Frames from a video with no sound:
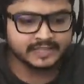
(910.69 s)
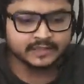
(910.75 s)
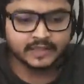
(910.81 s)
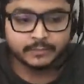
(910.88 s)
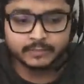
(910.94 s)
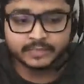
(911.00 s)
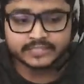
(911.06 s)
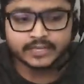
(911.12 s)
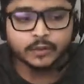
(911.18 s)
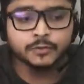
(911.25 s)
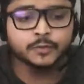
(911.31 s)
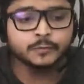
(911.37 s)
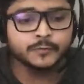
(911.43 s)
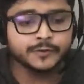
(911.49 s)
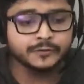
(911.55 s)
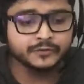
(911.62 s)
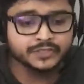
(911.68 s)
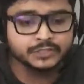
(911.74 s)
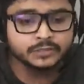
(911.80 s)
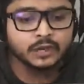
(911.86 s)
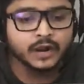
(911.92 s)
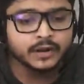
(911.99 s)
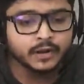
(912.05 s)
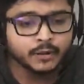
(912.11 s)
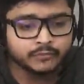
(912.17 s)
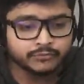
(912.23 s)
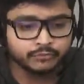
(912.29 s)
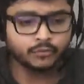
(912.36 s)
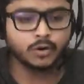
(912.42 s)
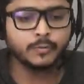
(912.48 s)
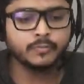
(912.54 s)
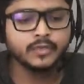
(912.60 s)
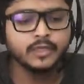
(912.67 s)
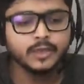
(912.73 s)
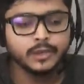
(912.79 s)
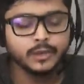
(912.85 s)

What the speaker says: and let me tell you where we started up from.